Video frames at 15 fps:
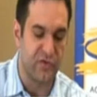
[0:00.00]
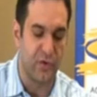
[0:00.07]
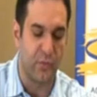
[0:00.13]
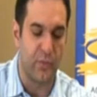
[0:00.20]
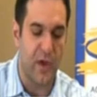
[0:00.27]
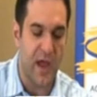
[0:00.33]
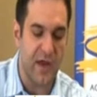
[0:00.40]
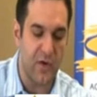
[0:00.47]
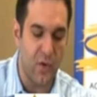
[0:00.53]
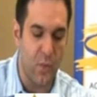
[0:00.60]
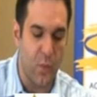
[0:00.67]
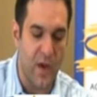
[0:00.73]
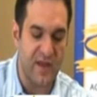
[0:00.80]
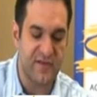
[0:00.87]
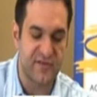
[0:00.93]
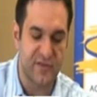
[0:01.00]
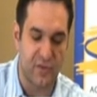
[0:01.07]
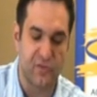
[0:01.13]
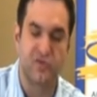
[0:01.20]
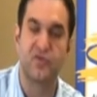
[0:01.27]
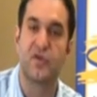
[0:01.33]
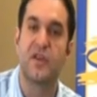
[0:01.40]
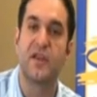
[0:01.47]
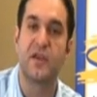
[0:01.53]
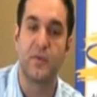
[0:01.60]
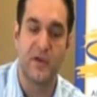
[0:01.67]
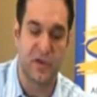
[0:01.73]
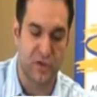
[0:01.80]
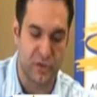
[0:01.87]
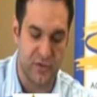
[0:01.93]
Dorado West Zone drilling
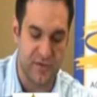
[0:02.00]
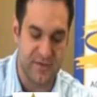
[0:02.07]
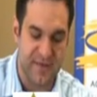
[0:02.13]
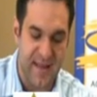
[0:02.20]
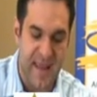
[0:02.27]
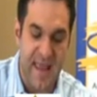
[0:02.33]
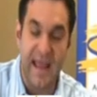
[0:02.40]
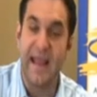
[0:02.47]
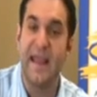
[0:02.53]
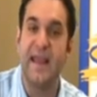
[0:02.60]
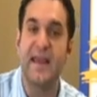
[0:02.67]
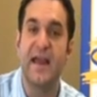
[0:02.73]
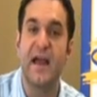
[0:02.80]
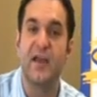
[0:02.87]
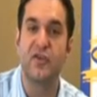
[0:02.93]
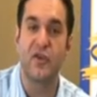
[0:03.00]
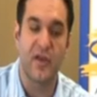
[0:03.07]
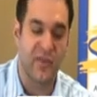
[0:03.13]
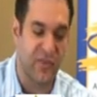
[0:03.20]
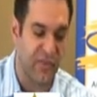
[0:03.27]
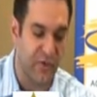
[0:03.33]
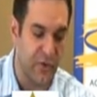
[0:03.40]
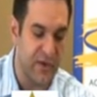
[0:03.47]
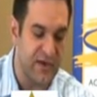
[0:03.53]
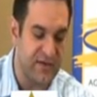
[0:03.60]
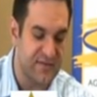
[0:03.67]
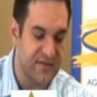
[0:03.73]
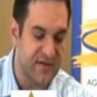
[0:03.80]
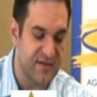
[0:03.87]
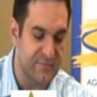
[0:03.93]
returns
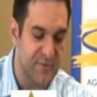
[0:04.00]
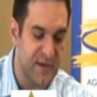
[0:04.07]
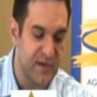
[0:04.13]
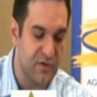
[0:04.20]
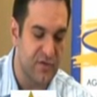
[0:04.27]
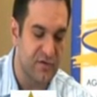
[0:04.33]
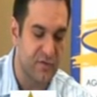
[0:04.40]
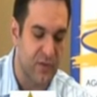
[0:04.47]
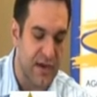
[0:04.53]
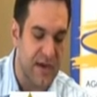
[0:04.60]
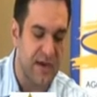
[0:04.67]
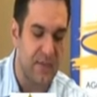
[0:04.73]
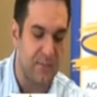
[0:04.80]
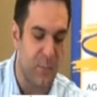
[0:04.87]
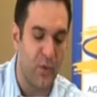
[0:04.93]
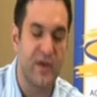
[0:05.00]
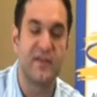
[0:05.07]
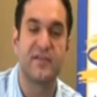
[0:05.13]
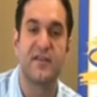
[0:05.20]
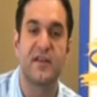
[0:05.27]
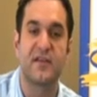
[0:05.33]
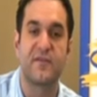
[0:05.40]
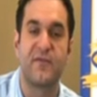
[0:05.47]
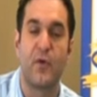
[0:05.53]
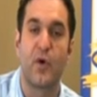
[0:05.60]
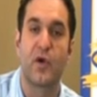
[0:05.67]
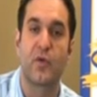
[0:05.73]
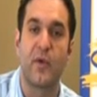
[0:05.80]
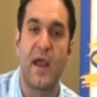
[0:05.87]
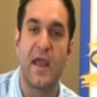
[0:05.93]
836 meters, grading
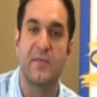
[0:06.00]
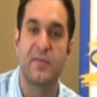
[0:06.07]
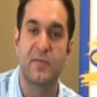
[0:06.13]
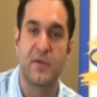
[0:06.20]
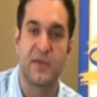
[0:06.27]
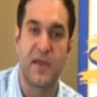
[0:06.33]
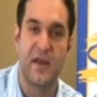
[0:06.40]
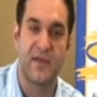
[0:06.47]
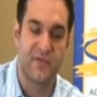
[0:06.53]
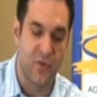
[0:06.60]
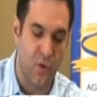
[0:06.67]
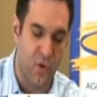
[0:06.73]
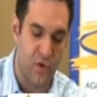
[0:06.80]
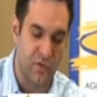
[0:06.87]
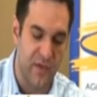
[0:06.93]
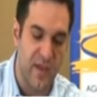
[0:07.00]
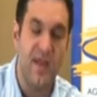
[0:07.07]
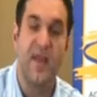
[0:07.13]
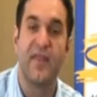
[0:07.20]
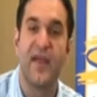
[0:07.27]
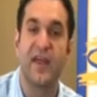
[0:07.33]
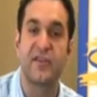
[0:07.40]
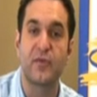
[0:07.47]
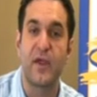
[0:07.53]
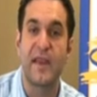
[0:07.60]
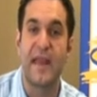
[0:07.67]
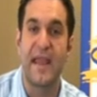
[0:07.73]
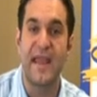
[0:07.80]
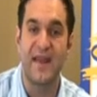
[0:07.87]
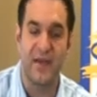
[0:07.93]
0.64 grams per ton of gold. That's
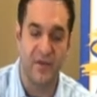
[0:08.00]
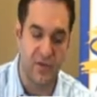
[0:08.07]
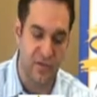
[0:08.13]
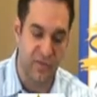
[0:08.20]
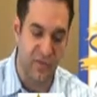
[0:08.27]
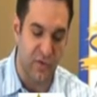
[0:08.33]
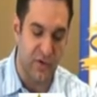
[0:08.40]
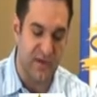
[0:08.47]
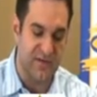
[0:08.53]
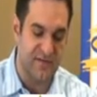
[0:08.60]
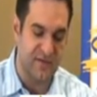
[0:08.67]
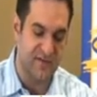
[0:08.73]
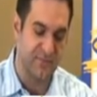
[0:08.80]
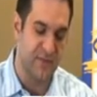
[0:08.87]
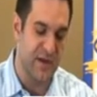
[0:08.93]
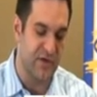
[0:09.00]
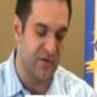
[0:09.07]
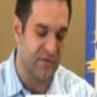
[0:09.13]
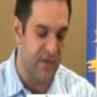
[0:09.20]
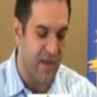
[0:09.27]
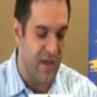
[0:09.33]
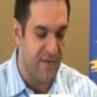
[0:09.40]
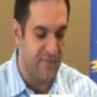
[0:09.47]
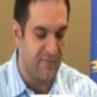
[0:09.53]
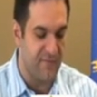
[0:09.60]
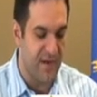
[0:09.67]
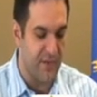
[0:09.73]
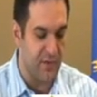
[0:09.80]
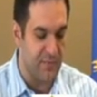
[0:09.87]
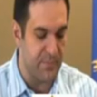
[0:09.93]
right, 836 meters.
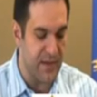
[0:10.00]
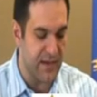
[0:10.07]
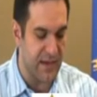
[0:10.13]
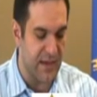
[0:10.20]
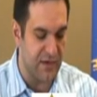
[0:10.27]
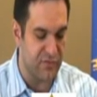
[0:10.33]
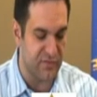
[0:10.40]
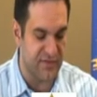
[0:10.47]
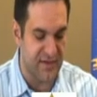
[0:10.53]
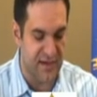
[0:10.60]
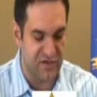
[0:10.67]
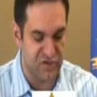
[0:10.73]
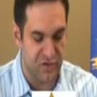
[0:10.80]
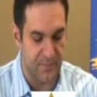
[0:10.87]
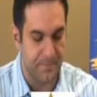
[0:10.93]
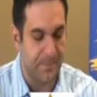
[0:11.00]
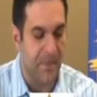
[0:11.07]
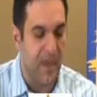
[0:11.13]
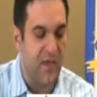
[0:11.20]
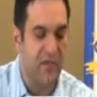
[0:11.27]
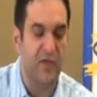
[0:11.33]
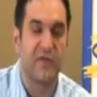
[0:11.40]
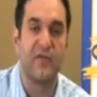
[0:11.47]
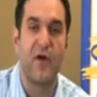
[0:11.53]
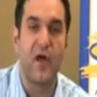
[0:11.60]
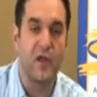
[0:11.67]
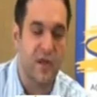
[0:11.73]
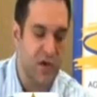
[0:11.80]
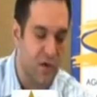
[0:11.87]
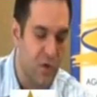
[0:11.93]
Very big intersection. Their
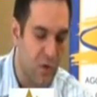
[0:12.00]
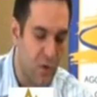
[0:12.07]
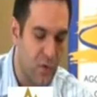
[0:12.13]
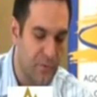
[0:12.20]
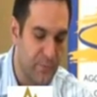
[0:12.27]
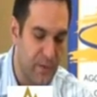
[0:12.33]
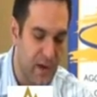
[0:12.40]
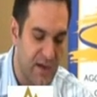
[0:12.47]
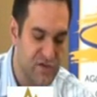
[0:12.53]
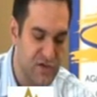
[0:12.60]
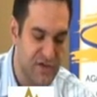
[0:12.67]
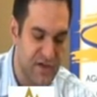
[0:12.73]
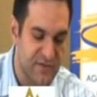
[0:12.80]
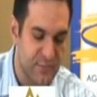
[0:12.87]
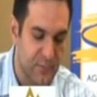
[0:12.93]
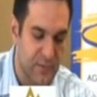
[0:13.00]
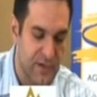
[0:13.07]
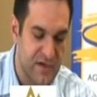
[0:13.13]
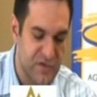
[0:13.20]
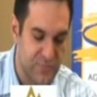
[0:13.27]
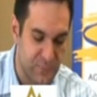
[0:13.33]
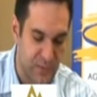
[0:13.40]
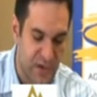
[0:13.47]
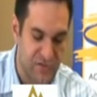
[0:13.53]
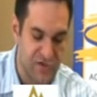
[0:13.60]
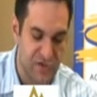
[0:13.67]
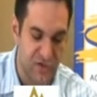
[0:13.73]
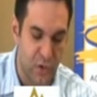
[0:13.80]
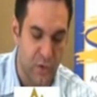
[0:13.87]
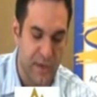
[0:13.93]
Vulcan Gold Project exploration
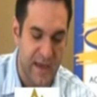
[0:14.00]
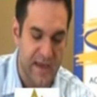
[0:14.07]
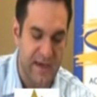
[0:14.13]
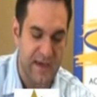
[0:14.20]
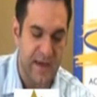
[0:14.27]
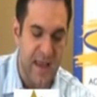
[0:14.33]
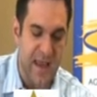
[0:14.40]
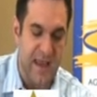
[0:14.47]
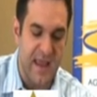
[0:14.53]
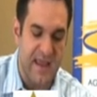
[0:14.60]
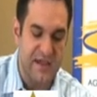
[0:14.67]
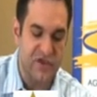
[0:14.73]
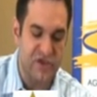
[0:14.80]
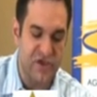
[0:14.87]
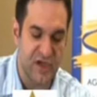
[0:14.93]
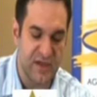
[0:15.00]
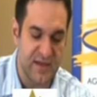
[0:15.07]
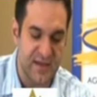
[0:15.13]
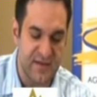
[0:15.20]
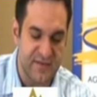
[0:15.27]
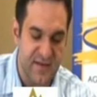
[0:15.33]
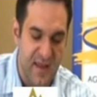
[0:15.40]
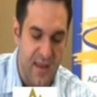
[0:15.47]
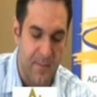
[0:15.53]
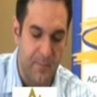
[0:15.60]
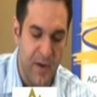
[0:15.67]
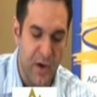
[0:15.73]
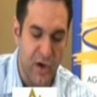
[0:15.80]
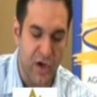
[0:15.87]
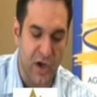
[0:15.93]
project located in Chile's
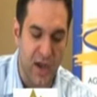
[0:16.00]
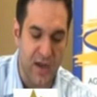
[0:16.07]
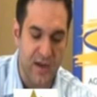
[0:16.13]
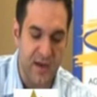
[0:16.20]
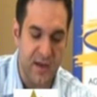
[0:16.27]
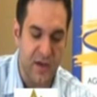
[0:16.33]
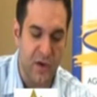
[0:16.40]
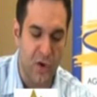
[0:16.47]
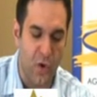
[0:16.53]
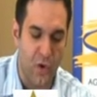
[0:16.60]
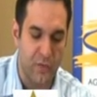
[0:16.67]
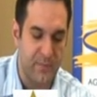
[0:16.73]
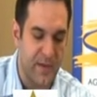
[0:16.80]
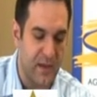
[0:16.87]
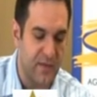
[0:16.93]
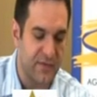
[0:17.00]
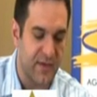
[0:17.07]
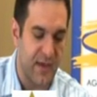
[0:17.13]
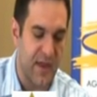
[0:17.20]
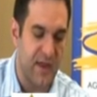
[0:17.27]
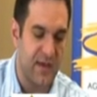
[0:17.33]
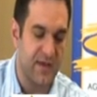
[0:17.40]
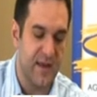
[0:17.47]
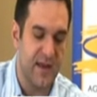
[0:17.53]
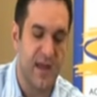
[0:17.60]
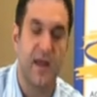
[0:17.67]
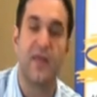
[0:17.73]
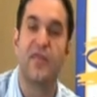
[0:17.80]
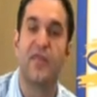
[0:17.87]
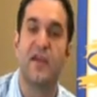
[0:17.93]
Maricunga Gold Belt, and
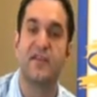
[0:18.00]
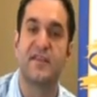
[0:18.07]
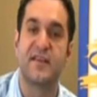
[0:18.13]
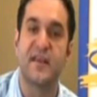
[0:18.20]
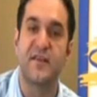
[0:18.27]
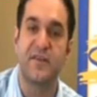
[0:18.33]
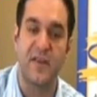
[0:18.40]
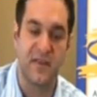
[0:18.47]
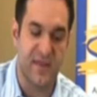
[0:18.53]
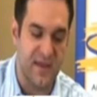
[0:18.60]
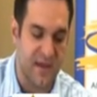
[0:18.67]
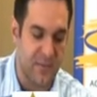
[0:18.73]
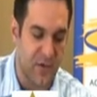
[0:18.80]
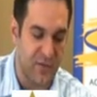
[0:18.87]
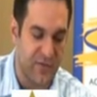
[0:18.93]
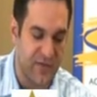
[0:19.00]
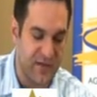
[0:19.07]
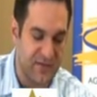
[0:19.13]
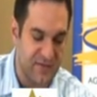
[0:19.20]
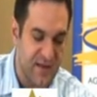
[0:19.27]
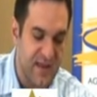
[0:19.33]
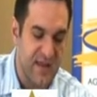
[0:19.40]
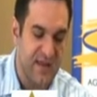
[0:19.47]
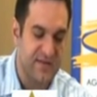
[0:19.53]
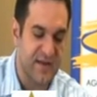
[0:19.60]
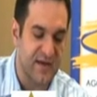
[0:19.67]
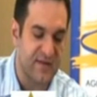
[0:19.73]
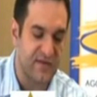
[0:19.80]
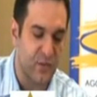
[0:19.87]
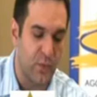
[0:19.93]
the significant thing about this is
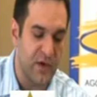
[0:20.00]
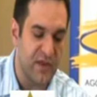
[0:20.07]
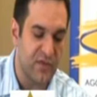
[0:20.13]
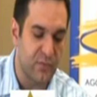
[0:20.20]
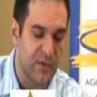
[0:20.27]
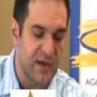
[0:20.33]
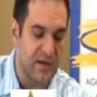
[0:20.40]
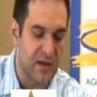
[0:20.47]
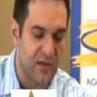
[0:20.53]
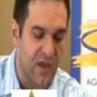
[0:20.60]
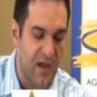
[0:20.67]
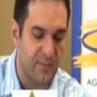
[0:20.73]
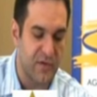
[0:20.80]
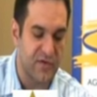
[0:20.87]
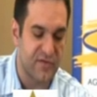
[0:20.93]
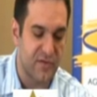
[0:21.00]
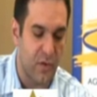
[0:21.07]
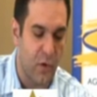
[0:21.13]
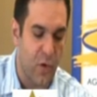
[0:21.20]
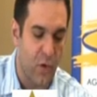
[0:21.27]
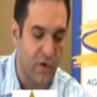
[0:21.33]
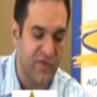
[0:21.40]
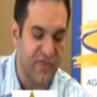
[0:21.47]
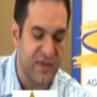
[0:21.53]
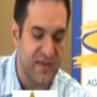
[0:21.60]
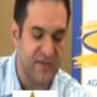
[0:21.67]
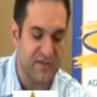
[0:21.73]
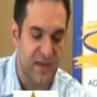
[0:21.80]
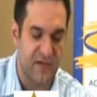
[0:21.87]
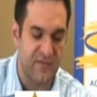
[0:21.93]
that it's 23 kilometers
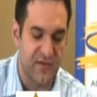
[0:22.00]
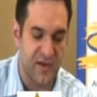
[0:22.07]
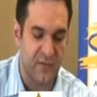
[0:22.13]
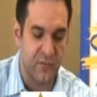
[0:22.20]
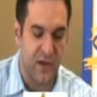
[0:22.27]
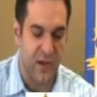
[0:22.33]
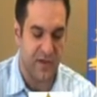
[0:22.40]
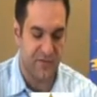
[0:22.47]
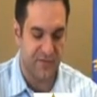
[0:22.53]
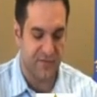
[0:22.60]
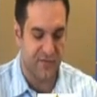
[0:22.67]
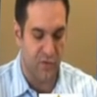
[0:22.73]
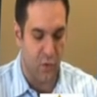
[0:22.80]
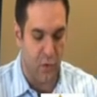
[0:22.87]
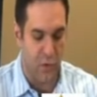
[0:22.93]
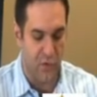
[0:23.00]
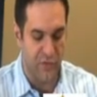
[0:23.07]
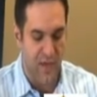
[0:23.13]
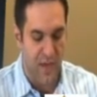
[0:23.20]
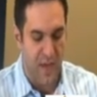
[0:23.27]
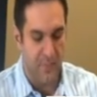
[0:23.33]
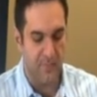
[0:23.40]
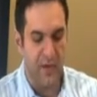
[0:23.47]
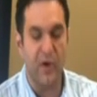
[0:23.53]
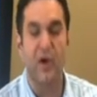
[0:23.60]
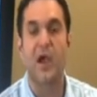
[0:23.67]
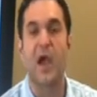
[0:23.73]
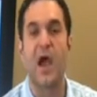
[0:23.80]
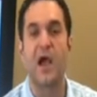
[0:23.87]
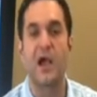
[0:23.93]
northeast of Kinross's Gold
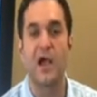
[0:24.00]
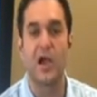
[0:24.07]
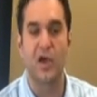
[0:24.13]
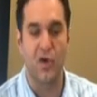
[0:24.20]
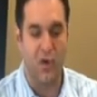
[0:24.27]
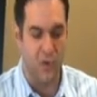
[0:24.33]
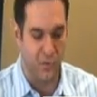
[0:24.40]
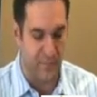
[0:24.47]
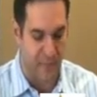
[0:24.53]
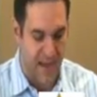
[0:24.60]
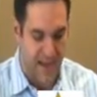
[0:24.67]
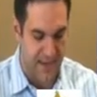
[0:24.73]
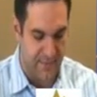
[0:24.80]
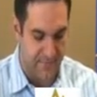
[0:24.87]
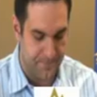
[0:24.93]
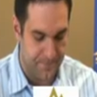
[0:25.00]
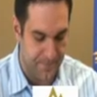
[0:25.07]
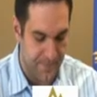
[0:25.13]
Maricunga gold mine.